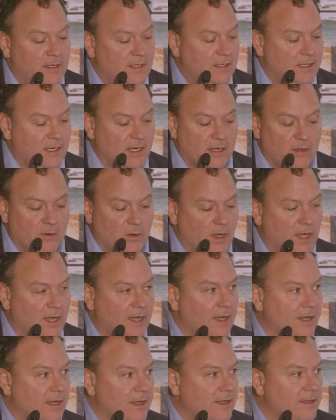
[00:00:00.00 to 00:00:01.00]
You
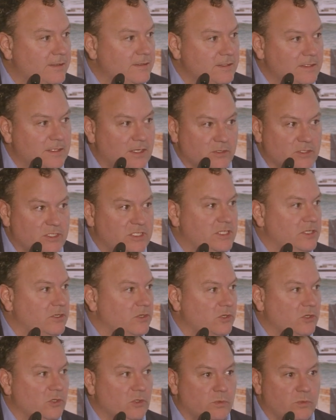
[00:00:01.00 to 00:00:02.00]
know, there's
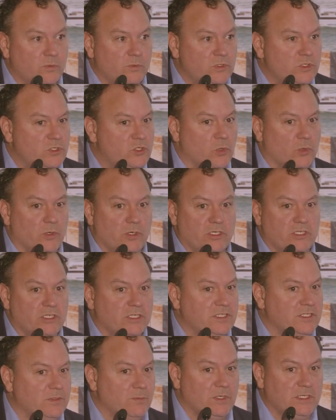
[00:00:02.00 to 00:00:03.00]
still
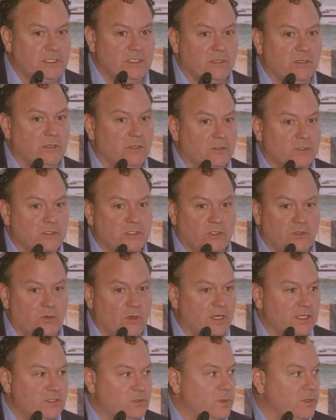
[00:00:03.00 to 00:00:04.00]
shortages in materials
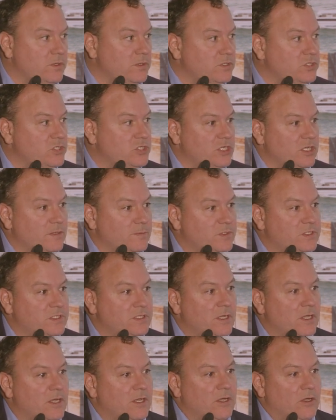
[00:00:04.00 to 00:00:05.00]
across, whether it's chips
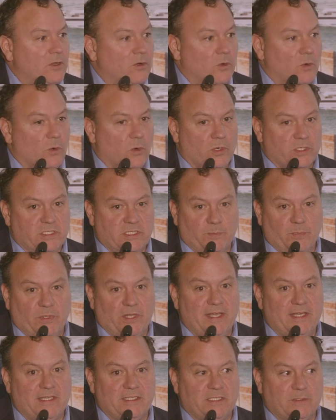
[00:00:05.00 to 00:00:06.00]
or
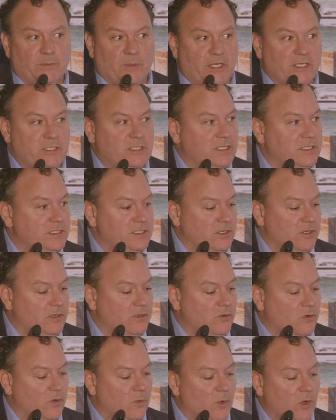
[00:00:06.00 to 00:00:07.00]
supplies. Supply chains
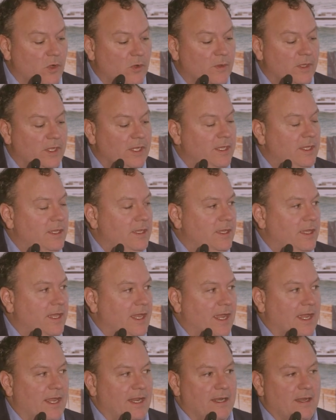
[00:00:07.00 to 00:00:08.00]
aren't normal.
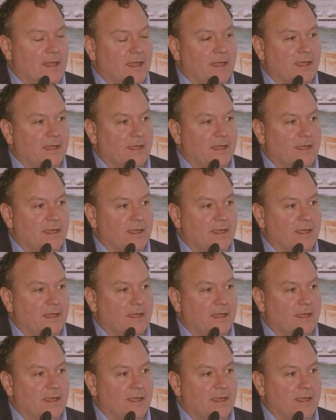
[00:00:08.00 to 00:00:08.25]
And